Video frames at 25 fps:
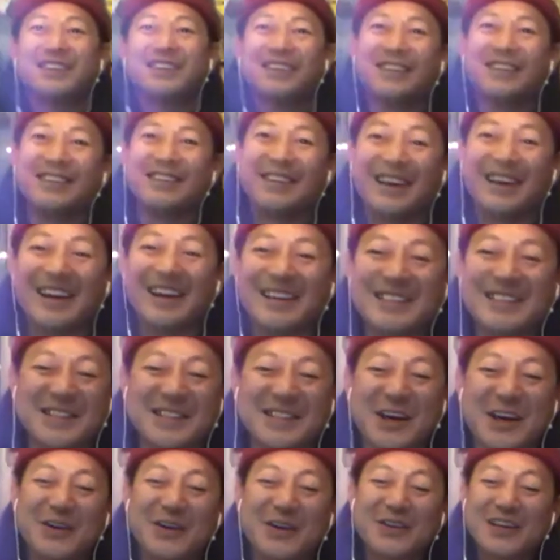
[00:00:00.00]
And
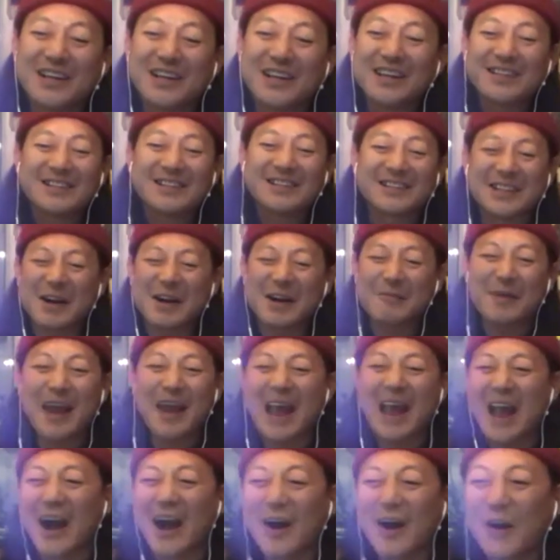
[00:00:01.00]
so
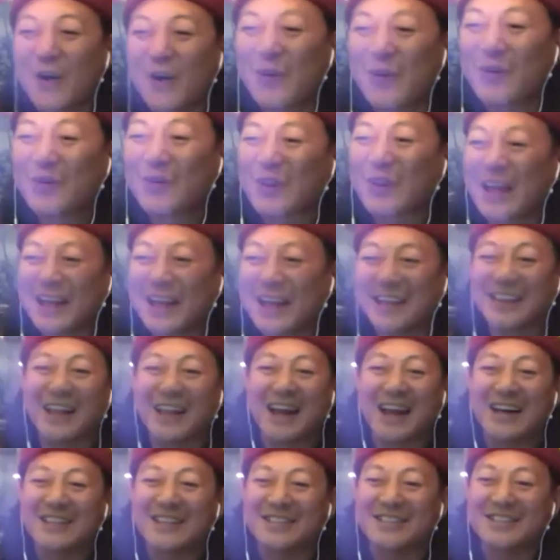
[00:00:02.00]
somehow, like
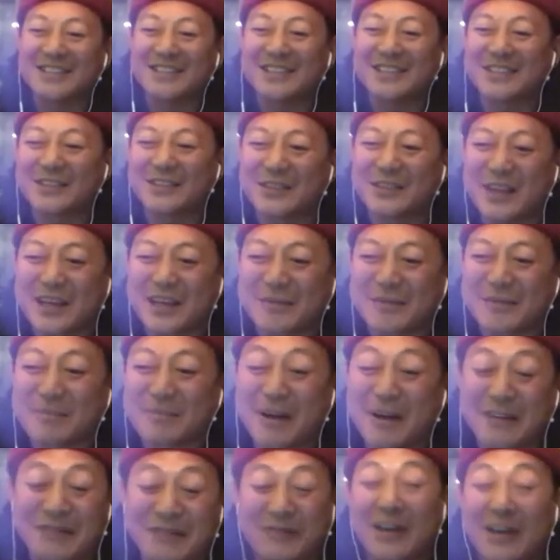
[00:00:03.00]
last year, like my
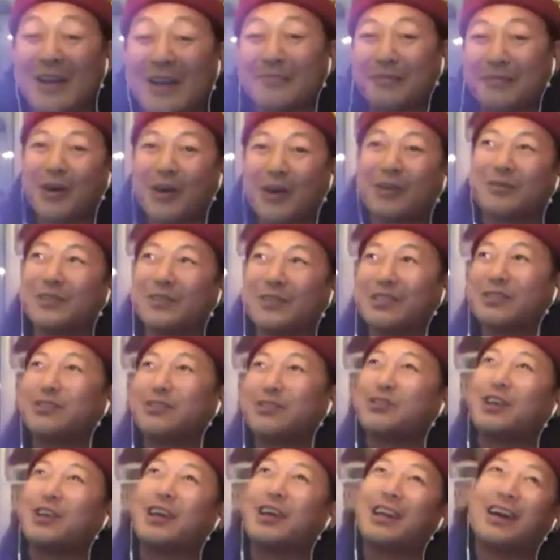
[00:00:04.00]
friend Martin Rizzo,
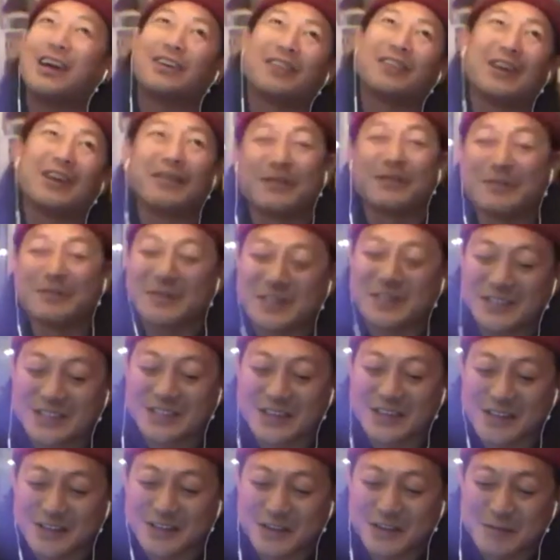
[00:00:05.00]
shout out, love him, he's
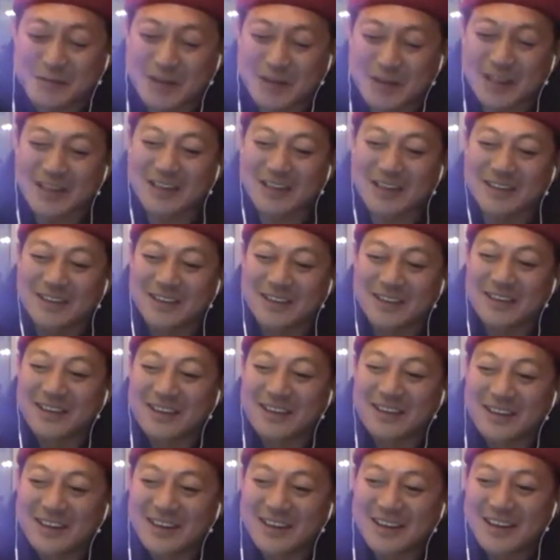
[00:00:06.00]
another comedian.
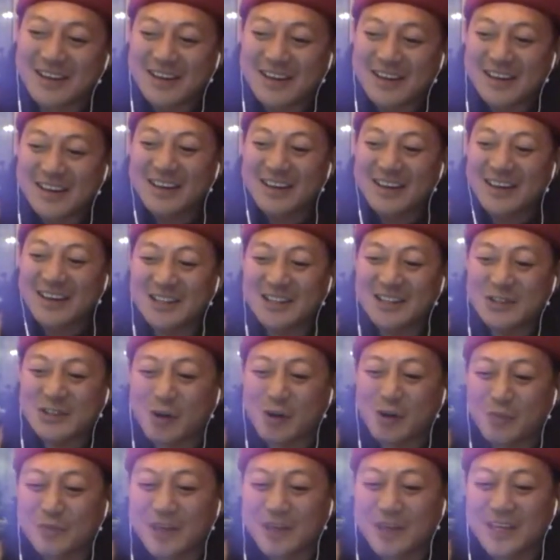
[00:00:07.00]
He
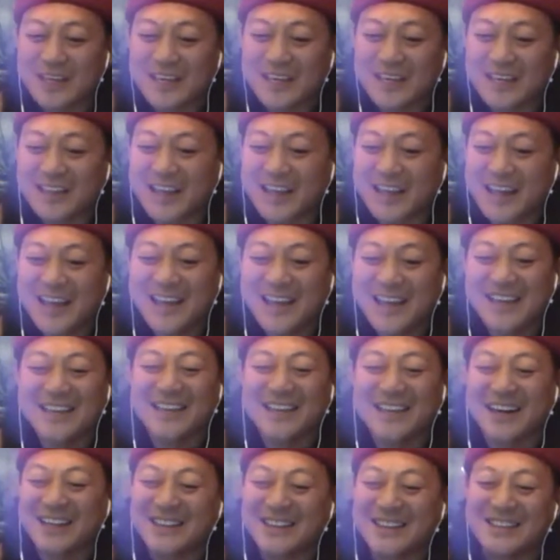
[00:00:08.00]
told me he like
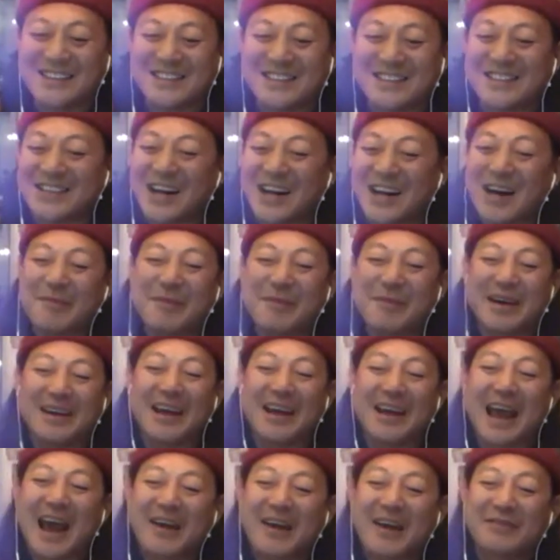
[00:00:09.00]
got this job at an
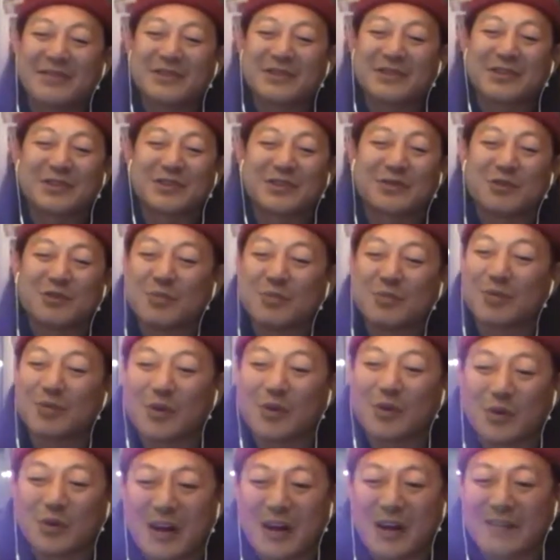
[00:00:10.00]
after school
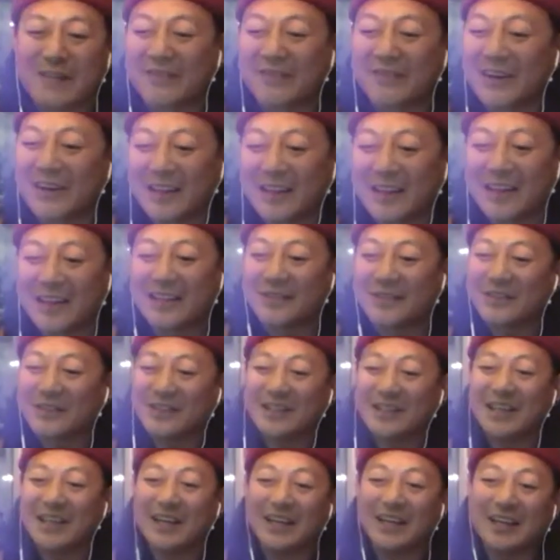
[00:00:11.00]
program for
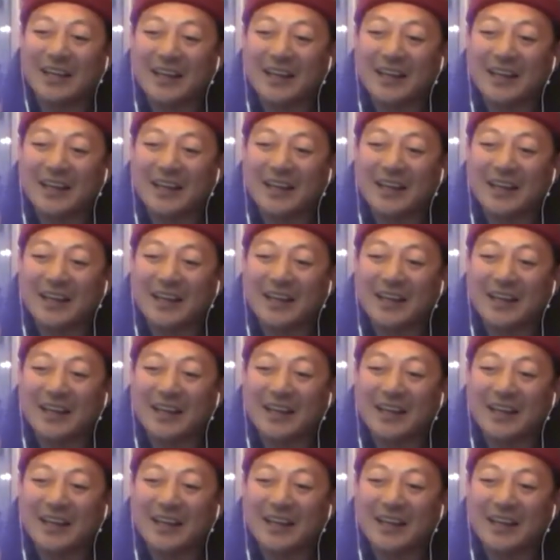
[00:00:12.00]
LAUSD